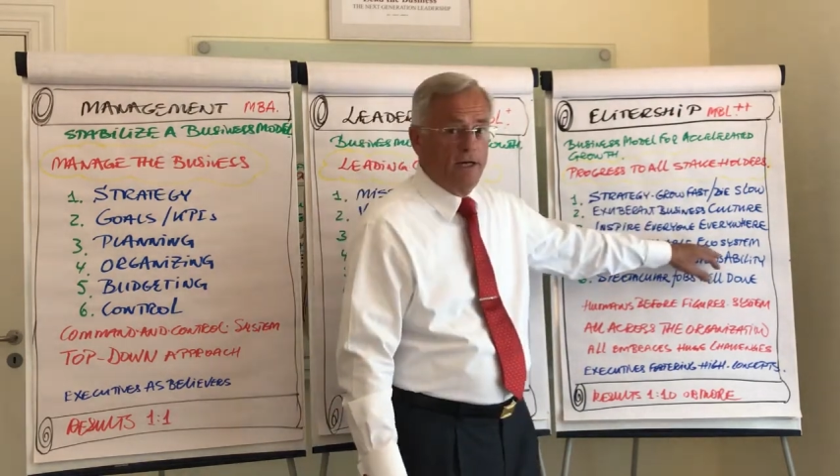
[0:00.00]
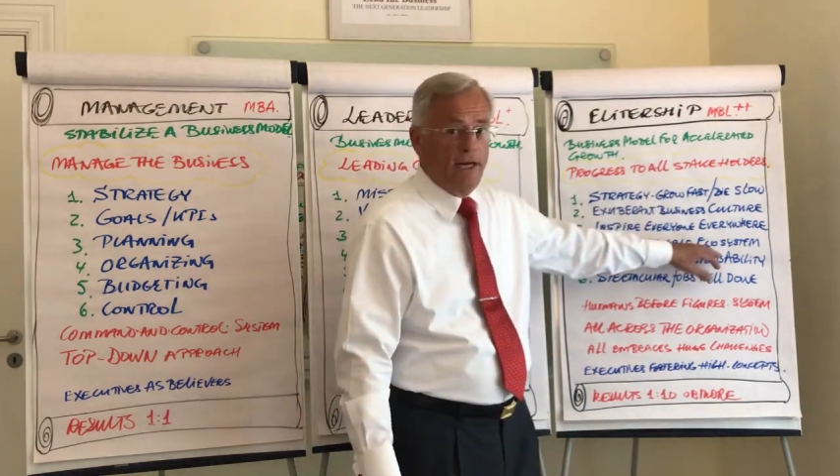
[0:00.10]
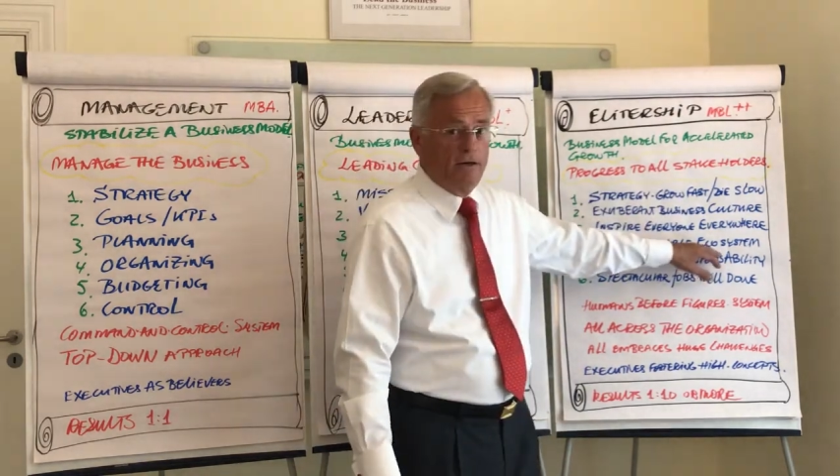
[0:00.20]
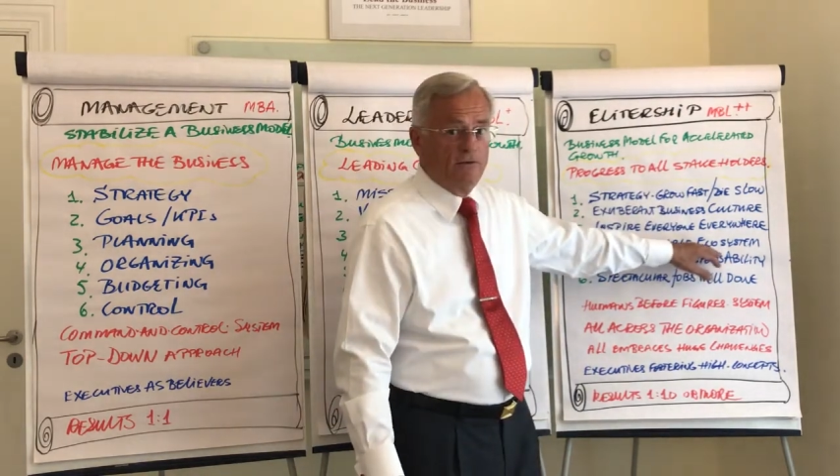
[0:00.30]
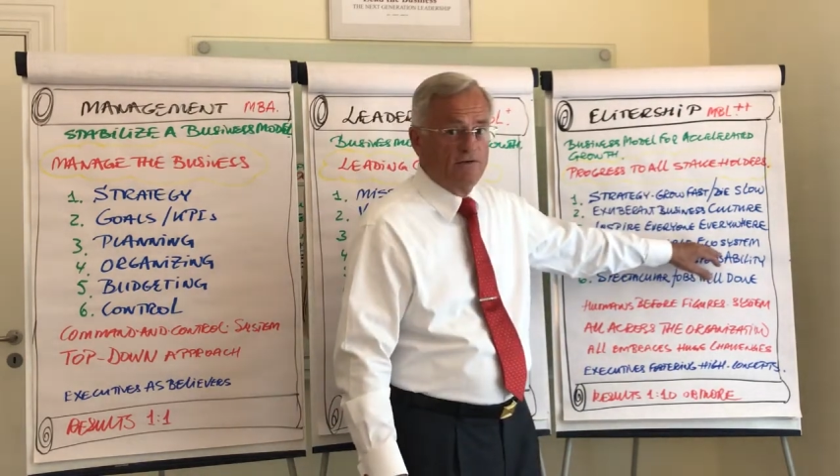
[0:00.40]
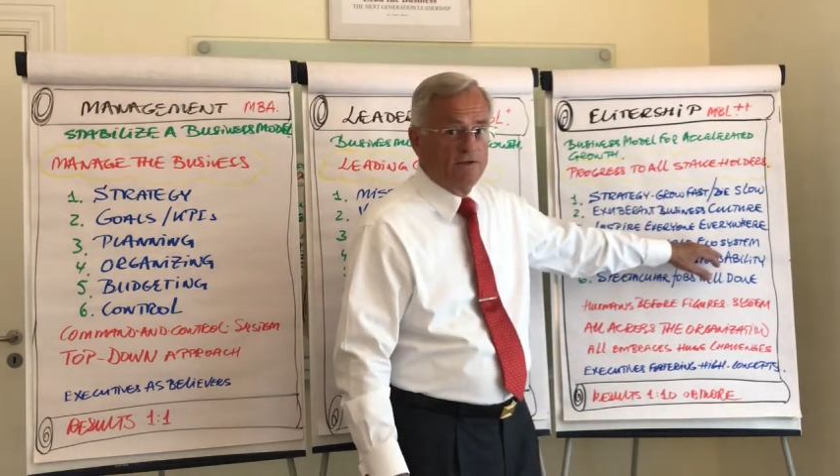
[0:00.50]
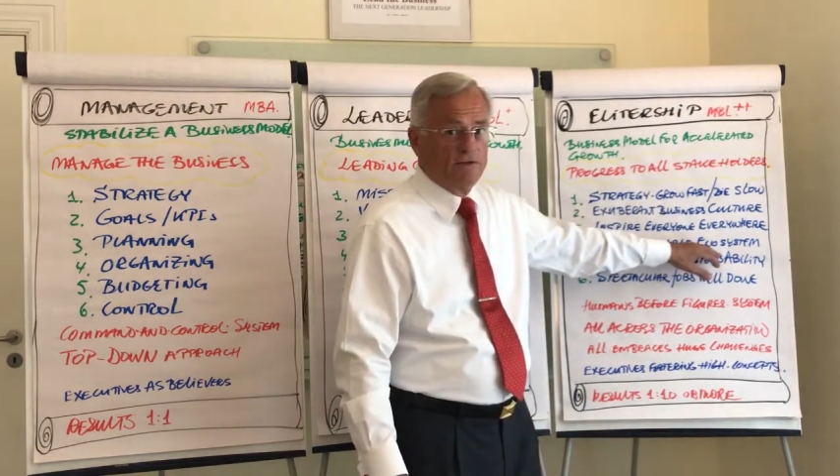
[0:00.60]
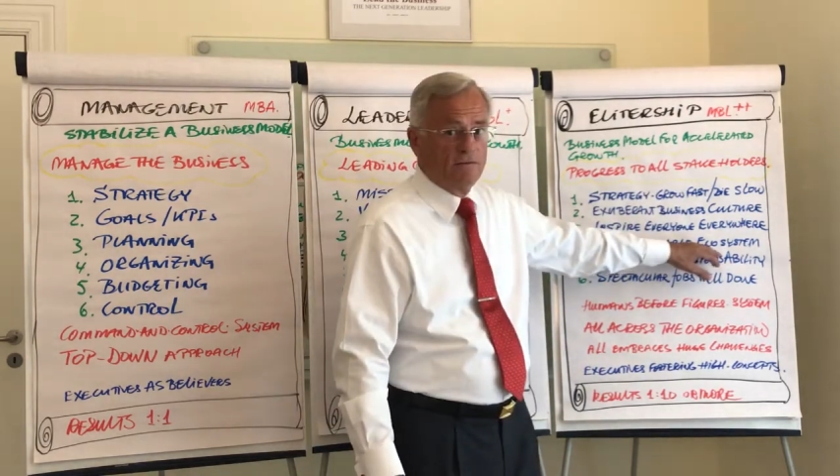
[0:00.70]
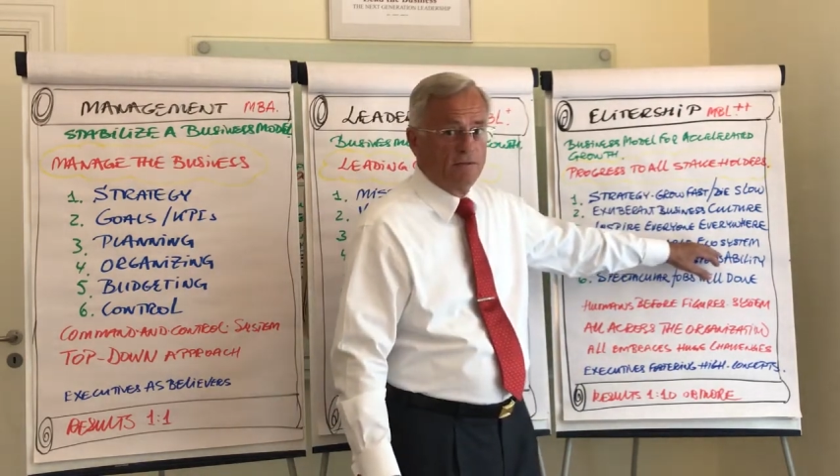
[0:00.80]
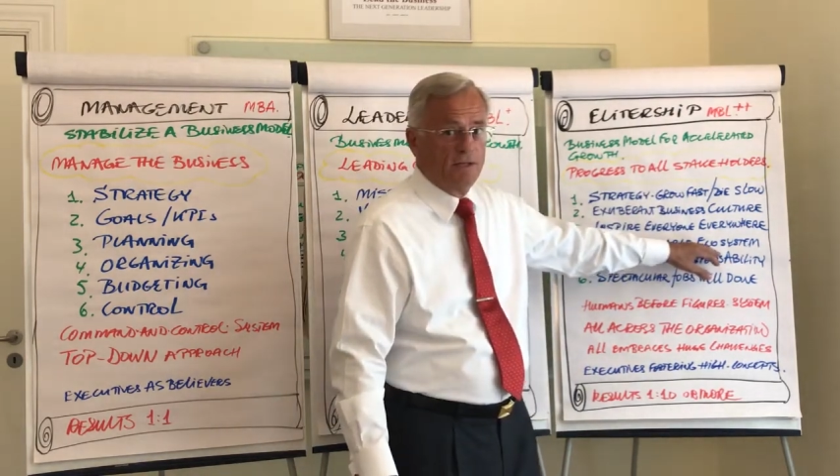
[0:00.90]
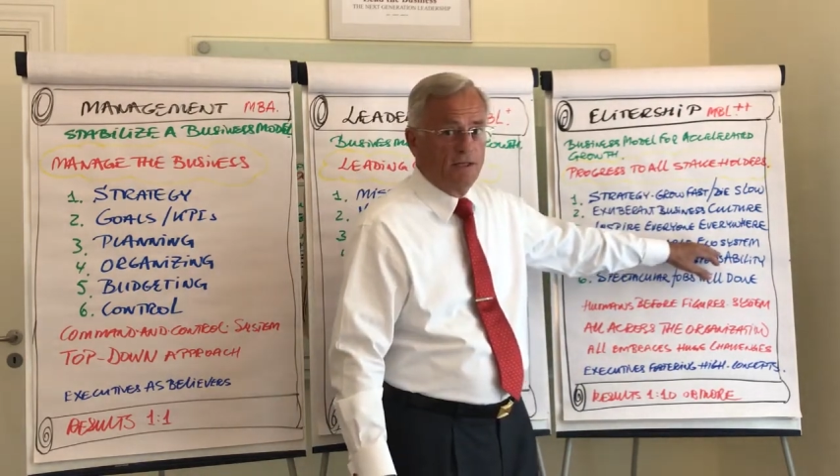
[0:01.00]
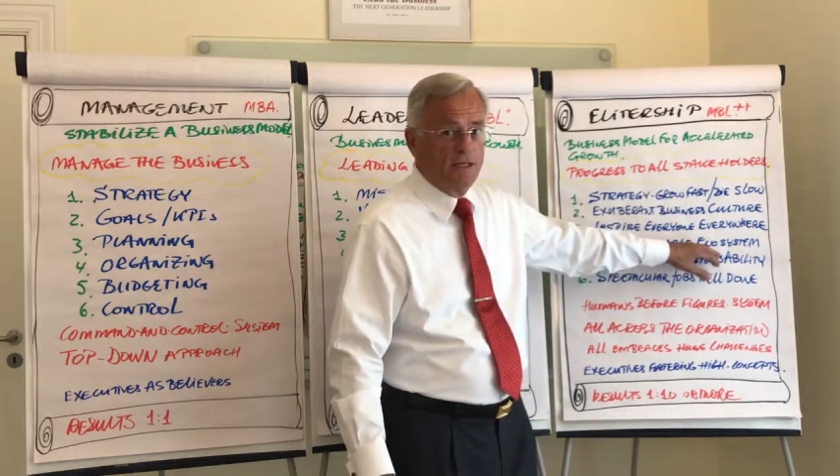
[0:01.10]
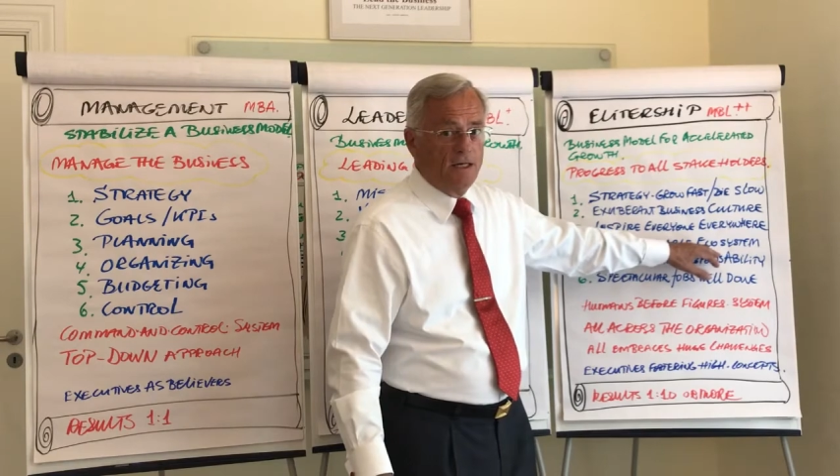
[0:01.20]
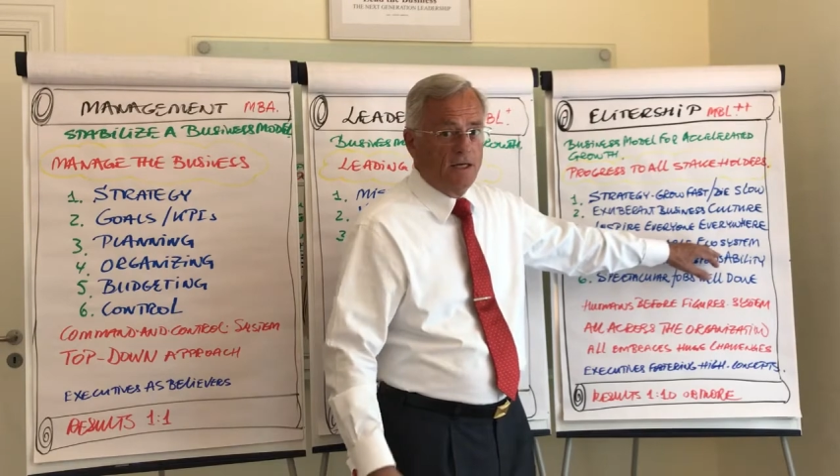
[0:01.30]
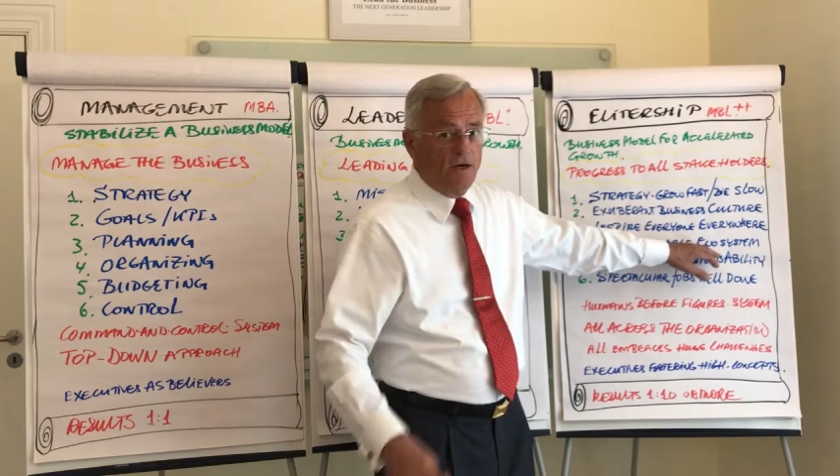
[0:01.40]
it an ecosystem.
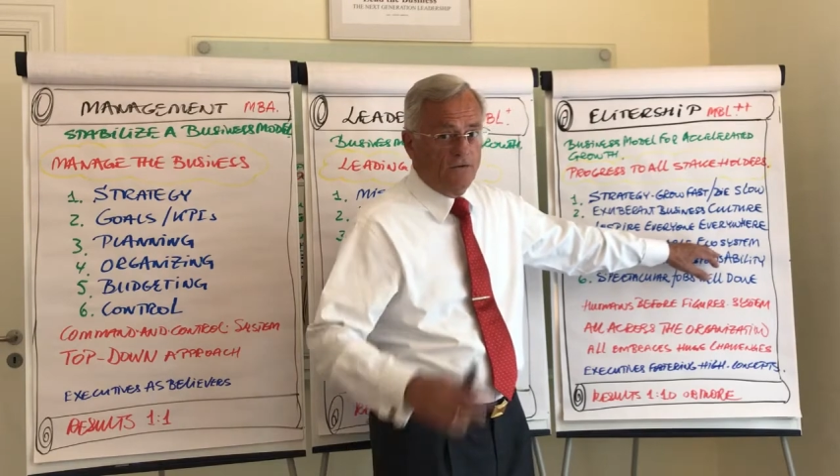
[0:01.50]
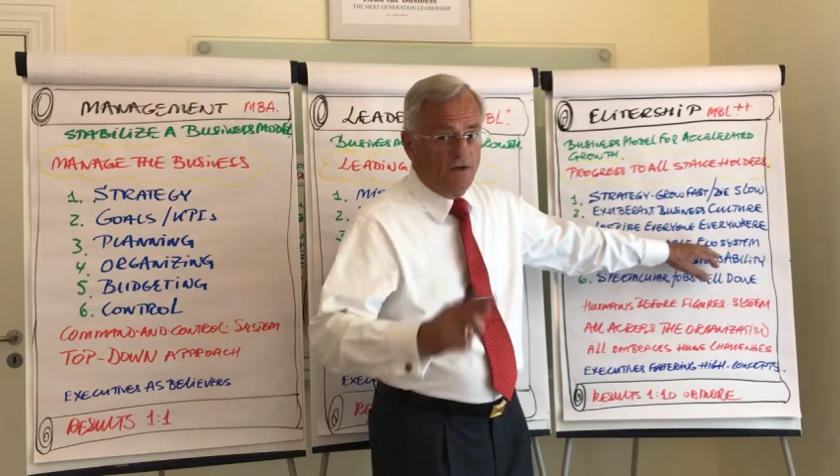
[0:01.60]
So